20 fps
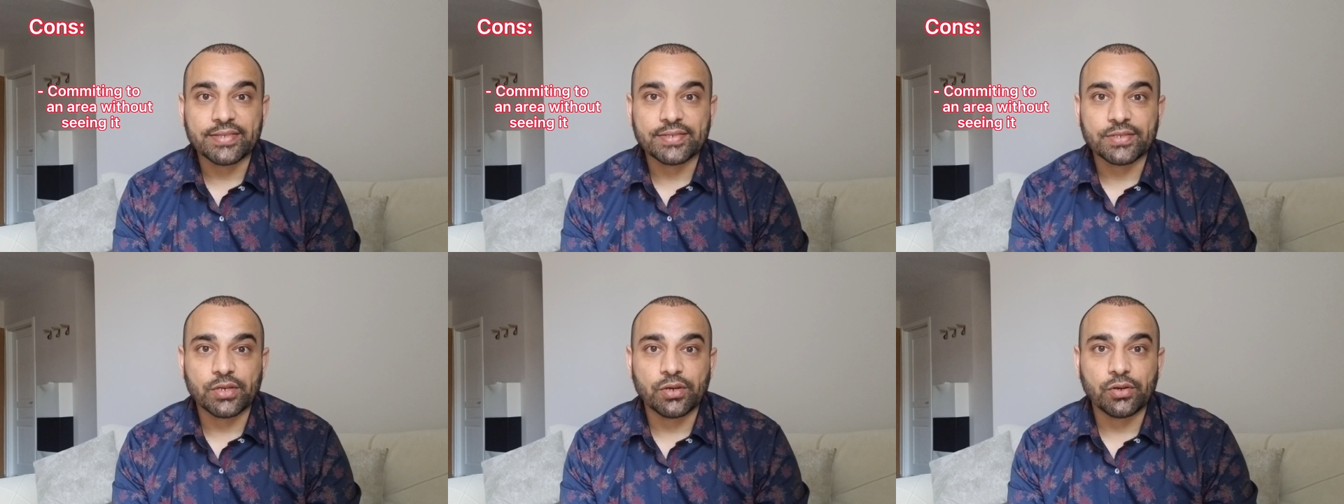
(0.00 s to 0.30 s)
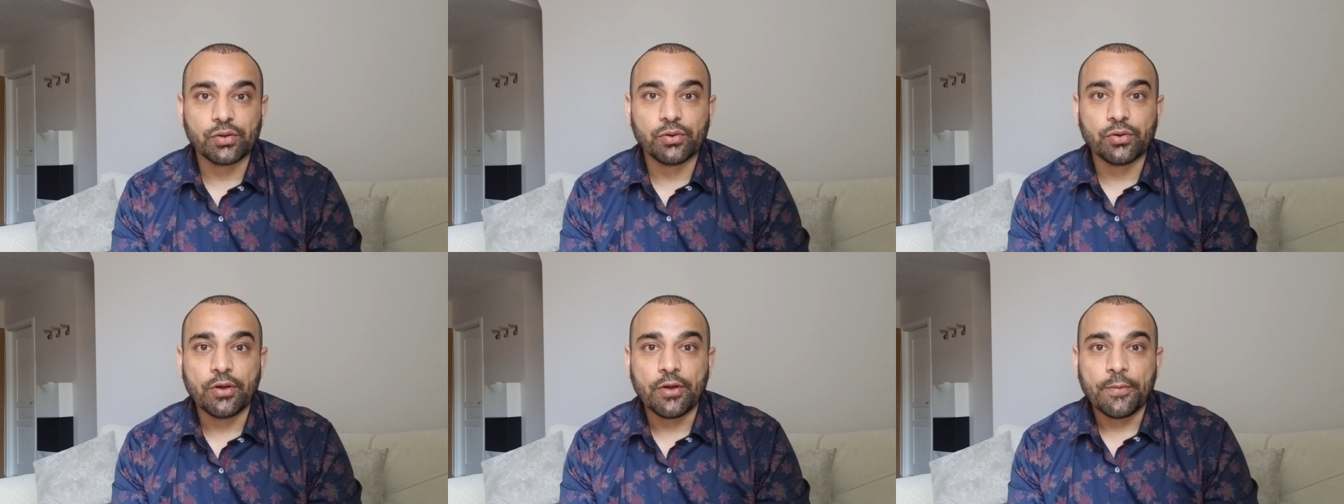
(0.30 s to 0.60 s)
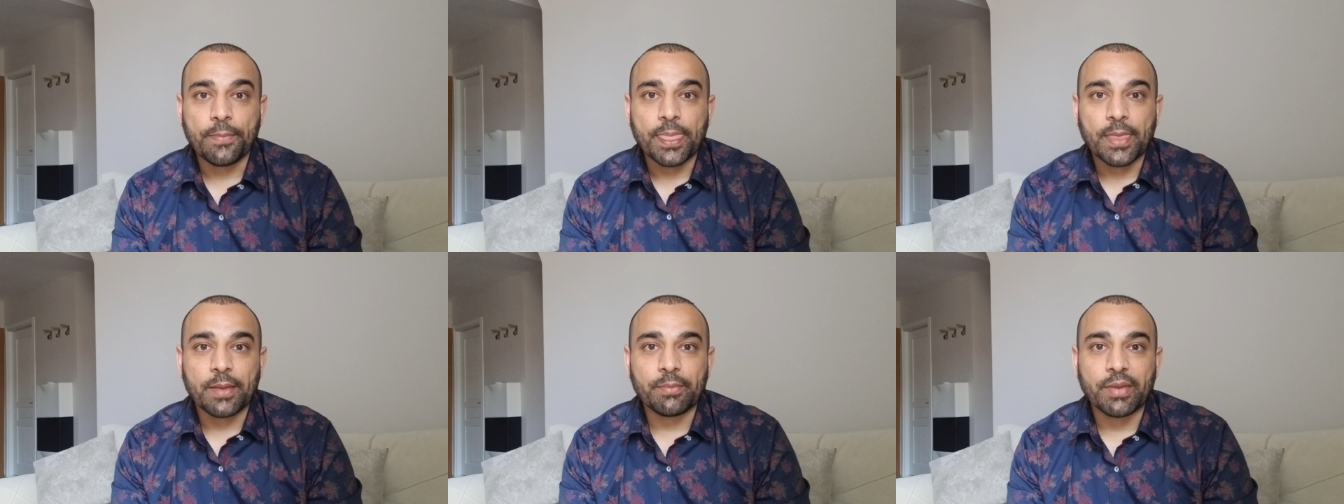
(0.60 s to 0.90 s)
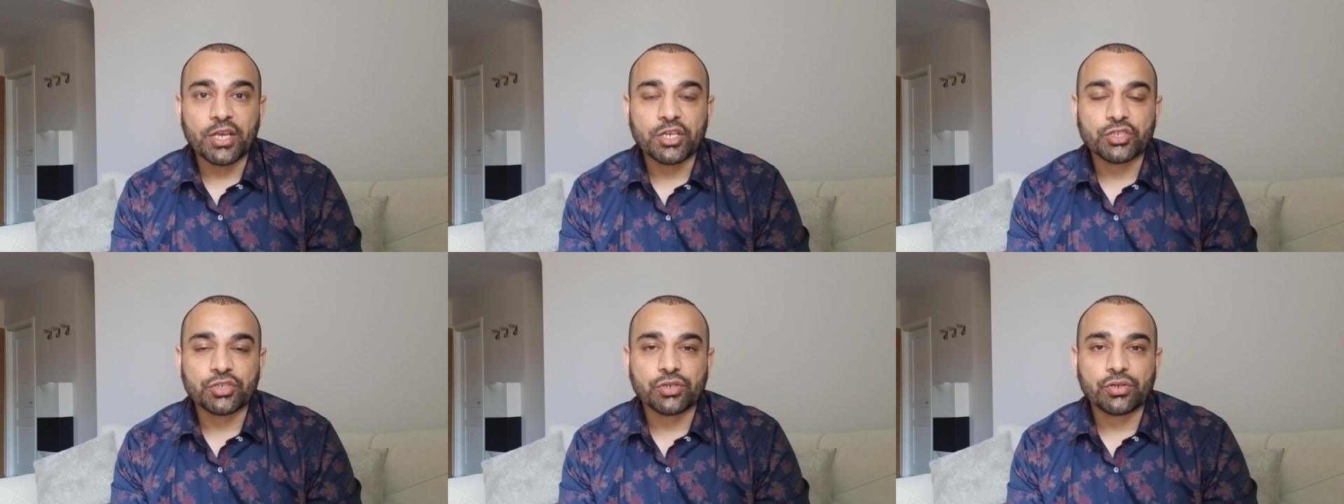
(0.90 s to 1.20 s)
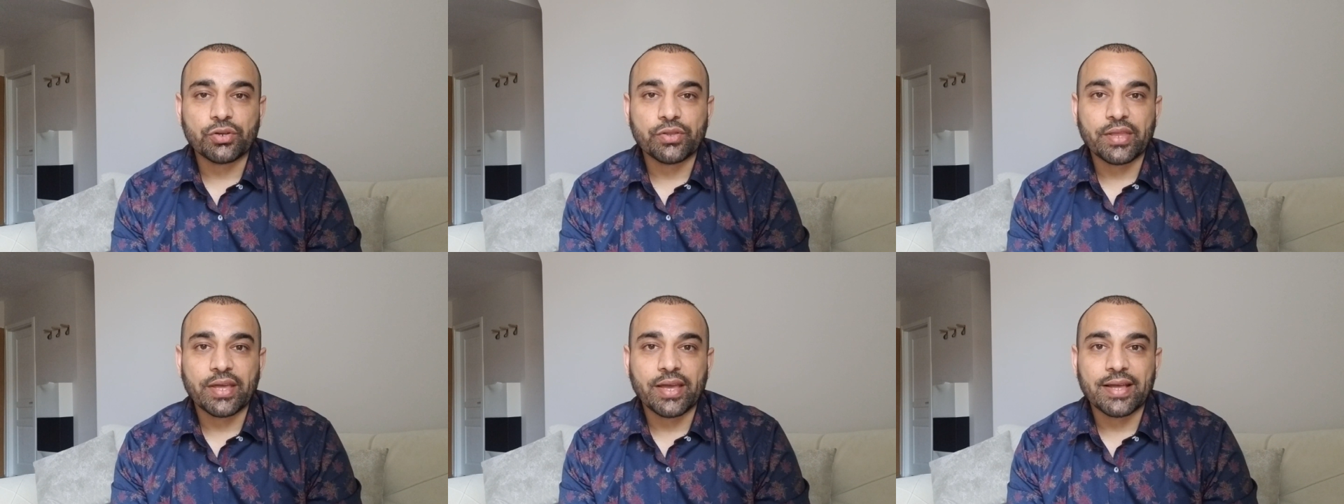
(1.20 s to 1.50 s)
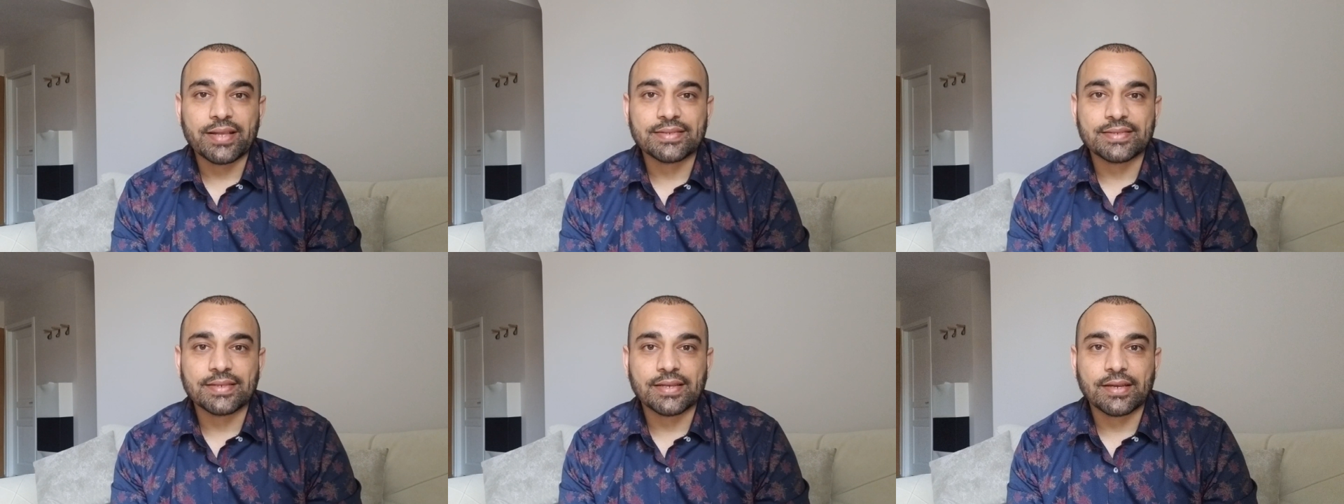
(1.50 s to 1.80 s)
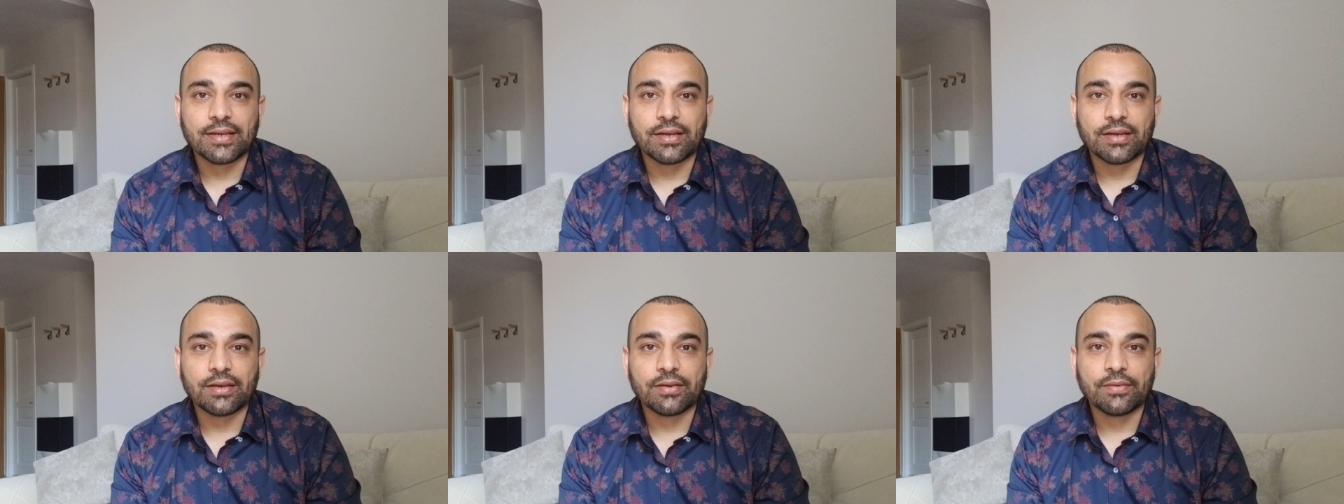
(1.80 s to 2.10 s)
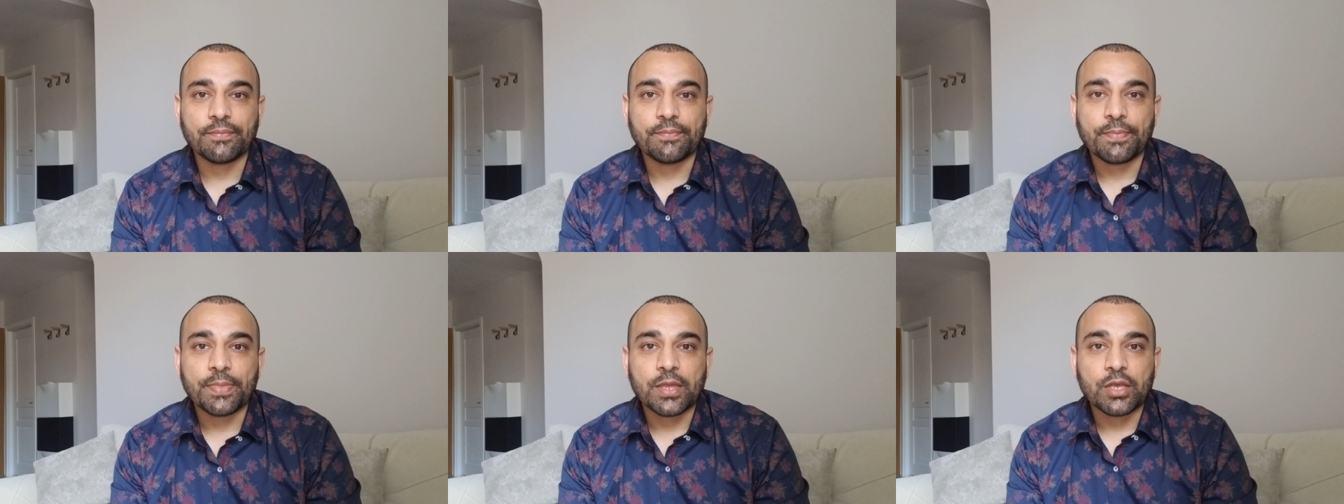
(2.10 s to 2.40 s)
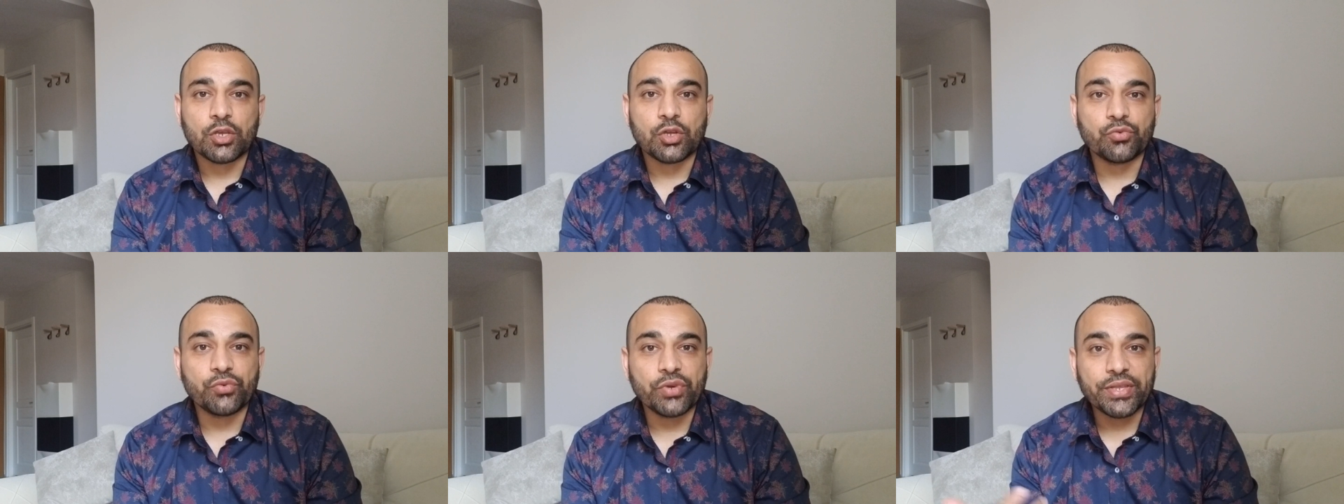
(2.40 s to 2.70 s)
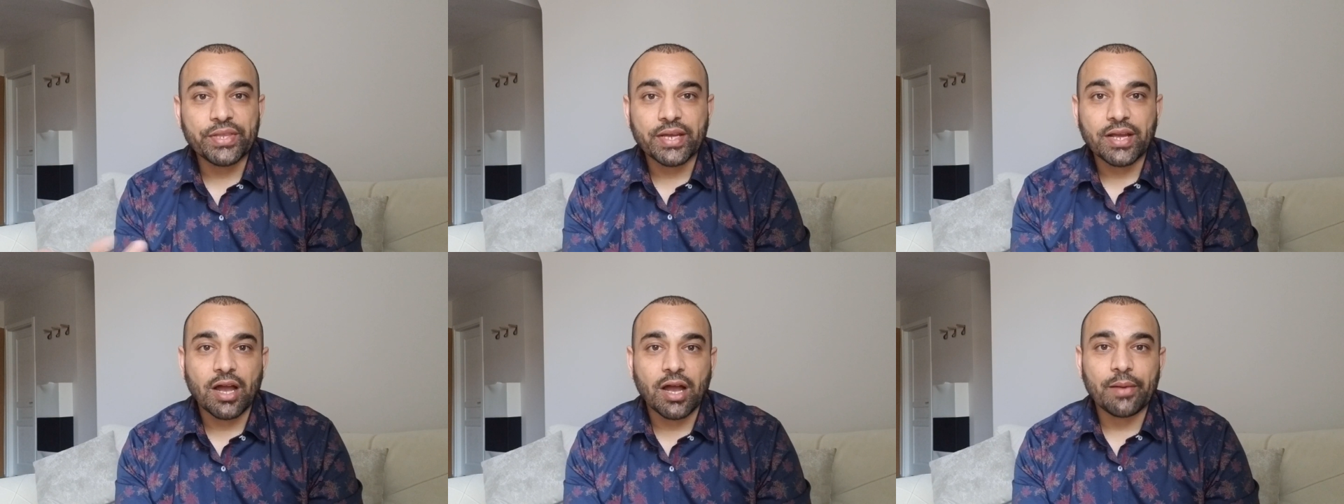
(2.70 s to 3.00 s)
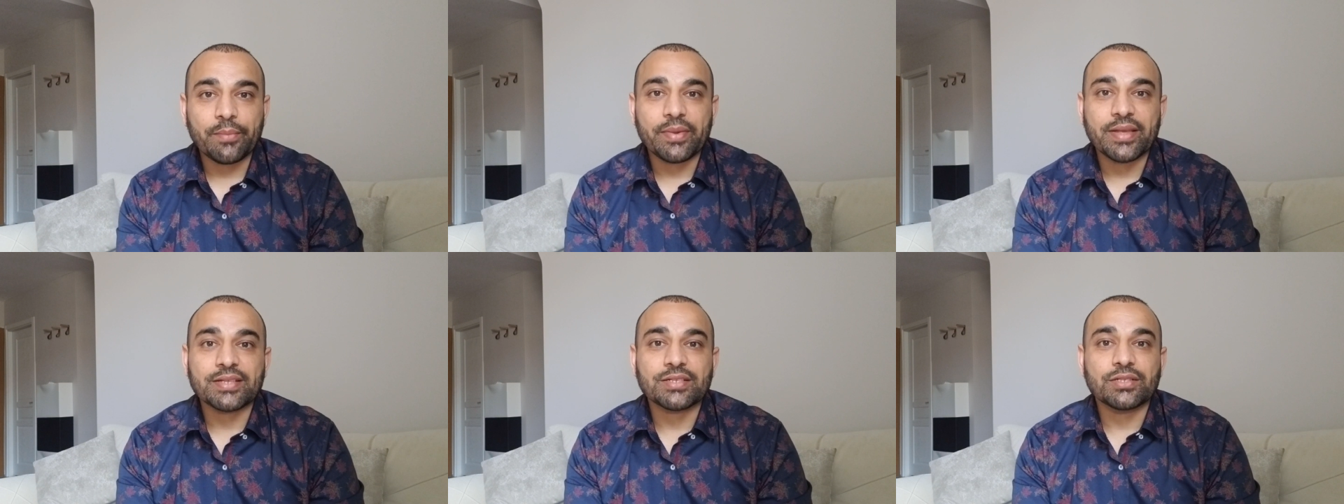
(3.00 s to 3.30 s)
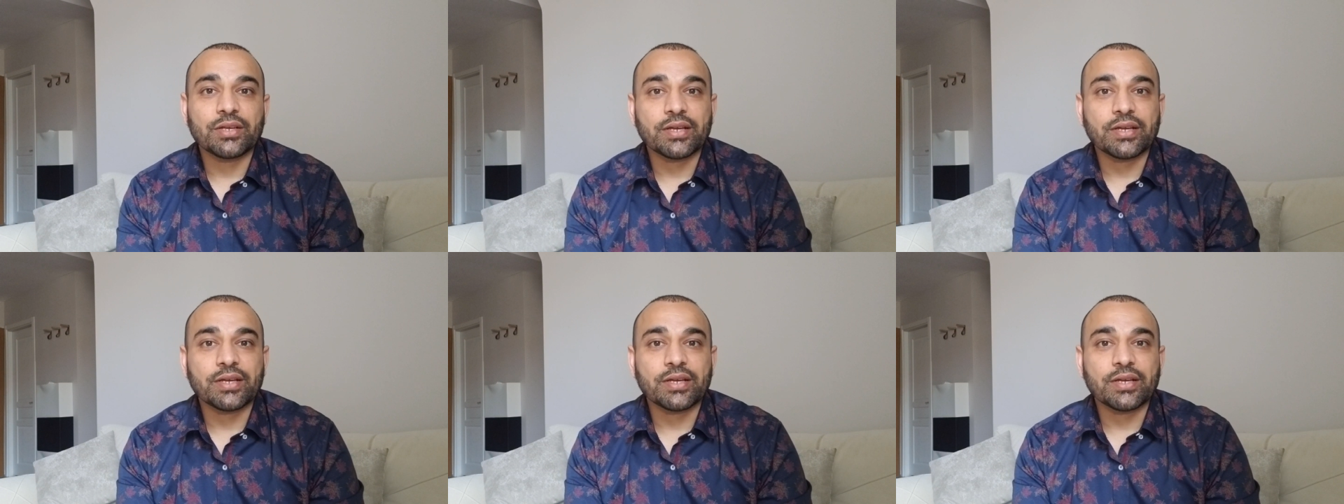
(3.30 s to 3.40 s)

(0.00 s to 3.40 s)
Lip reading: So make sure that you read the comments,